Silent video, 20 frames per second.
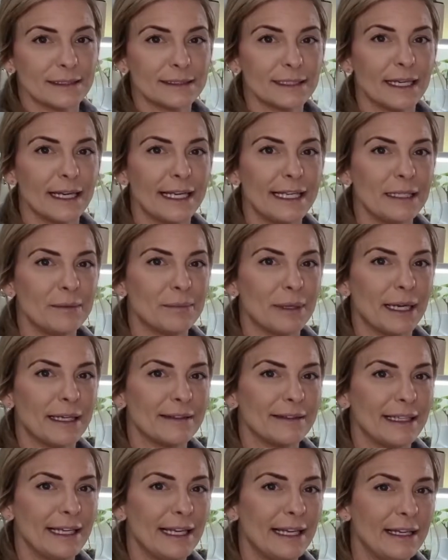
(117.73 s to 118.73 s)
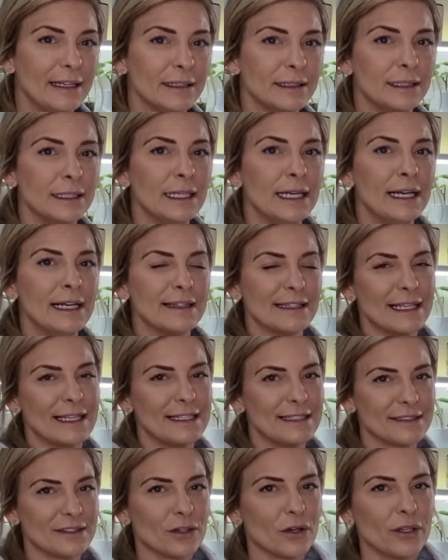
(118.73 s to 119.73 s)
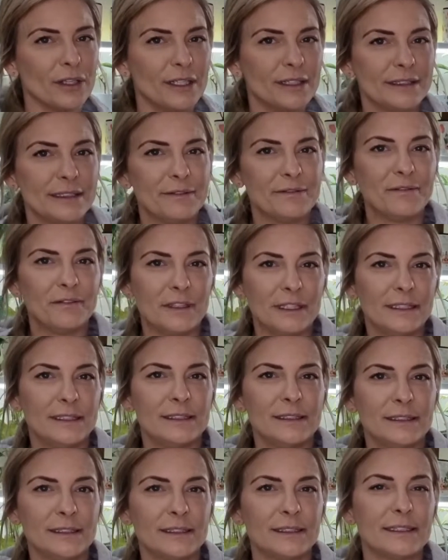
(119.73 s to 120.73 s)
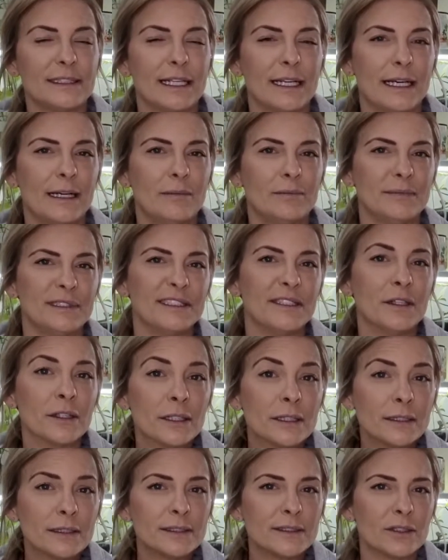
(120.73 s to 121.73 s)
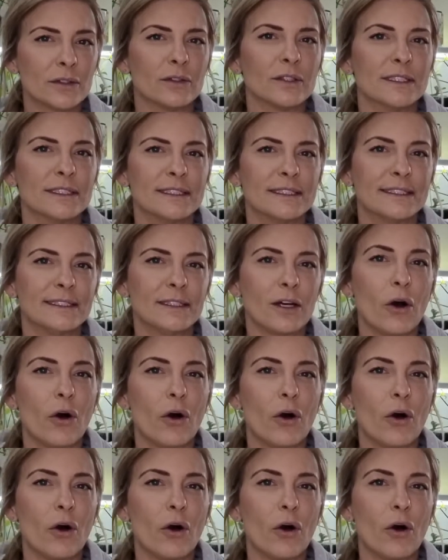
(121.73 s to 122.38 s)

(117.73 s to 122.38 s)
a heat pad there that is on a different circuit, so it's